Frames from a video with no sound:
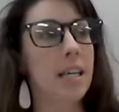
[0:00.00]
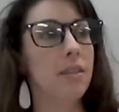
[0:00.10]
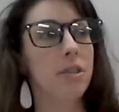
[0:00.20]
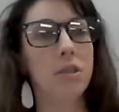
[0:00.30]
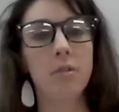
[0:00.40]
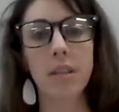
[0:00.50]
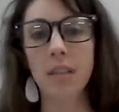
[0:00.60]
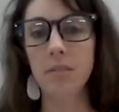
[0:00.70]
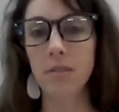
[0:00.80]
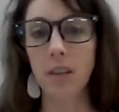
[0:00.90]
as soon
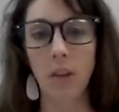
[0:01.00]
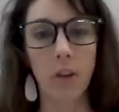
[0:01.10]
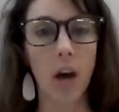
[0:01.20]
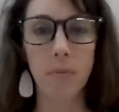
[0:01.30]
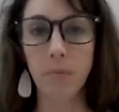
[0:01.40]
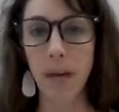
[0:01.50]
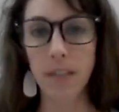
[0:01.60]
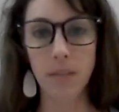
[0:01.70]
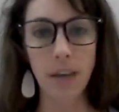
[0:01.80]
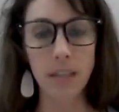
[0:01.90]
as the
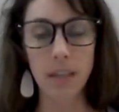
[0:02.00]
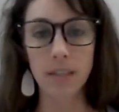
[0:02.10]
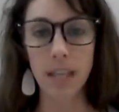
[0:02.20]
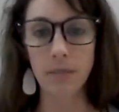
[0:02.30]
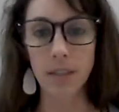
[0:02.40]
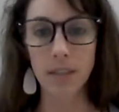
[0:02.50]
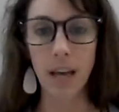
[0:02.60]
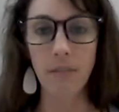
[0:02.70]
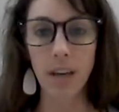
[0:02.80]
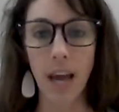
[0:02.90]
Compromise of
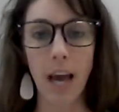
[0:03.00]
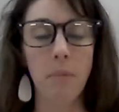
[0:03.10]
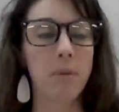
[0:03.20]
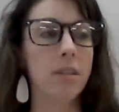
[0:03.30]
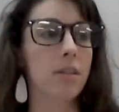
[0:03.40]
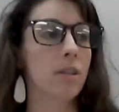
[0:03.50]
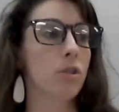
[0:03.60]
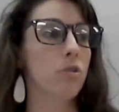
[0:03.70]
1877 happens and the